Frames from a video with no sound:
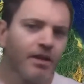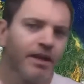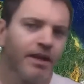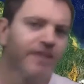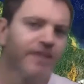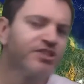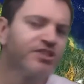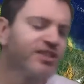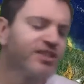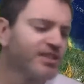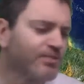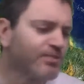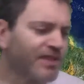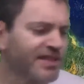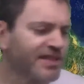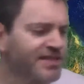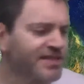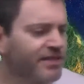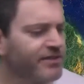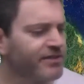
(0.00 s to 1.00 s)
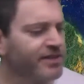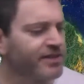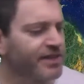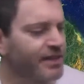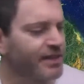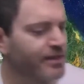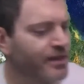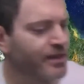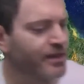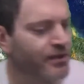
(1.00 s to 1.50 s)
And she explains
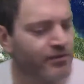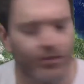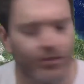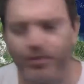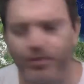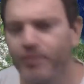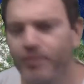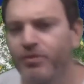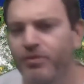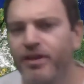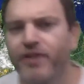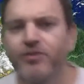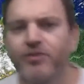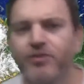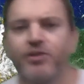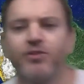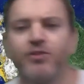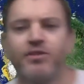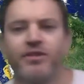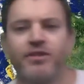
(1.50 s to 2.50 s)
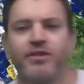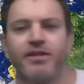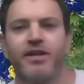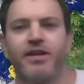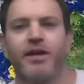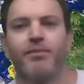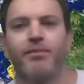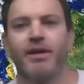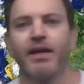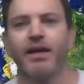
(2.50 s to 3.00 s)
everything for people that are new to the
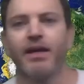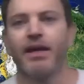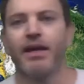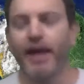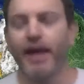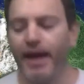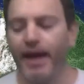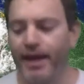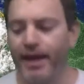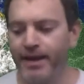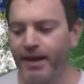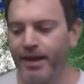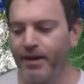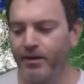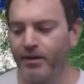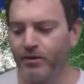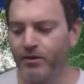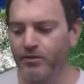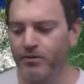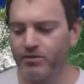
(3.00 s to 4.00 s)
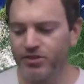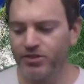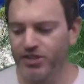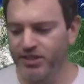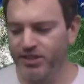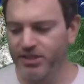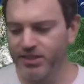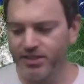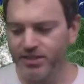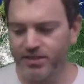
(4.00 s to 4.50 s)
topic. And now
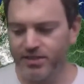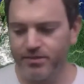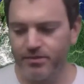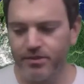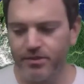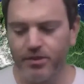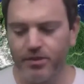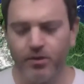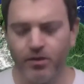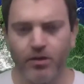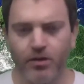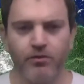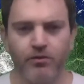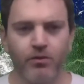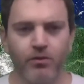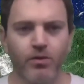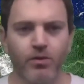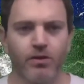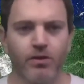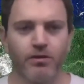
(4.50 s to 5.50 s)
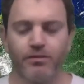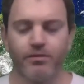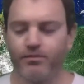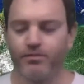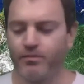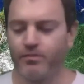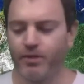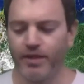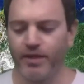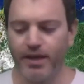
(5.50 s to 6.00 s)
she's, all over the world
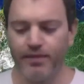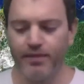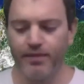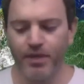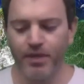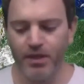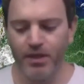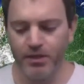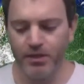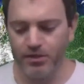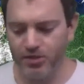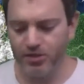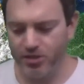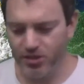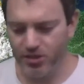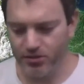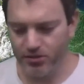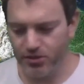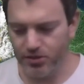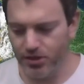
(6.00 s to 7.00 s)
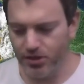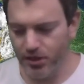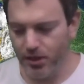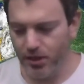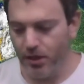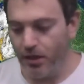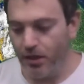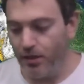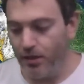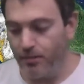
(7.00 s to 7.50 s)
with that. She's huge.
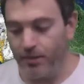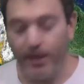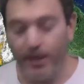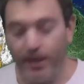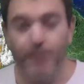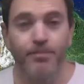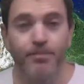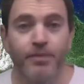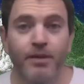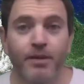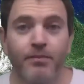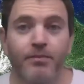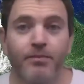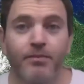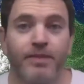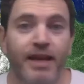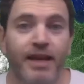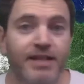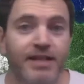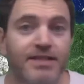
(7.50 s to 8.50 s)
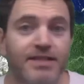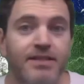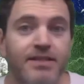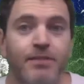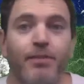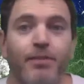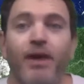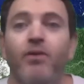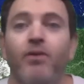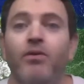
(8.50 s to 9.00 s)
Okay? that's the
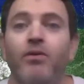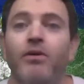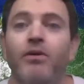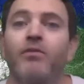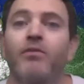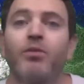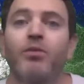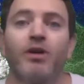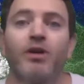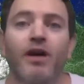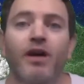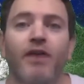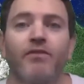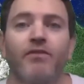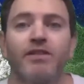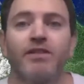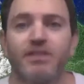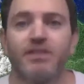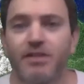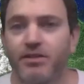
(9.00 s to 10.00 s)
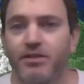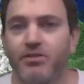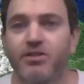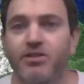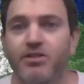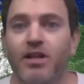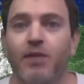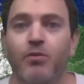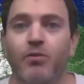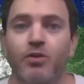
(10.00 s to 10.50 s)
power of a book. Obviously, there's a
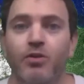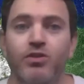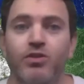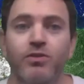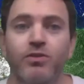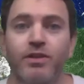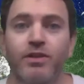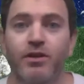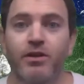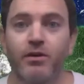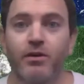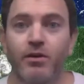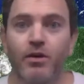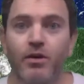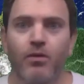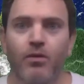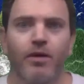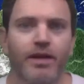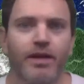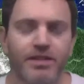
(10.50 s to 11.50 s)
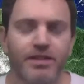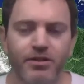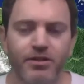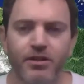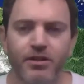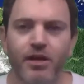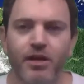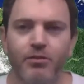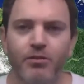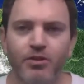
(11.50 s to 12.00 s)
lot more to it, though. Is there a
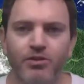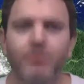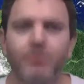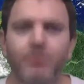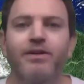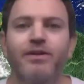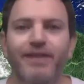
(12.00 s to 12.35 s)
lot more to it?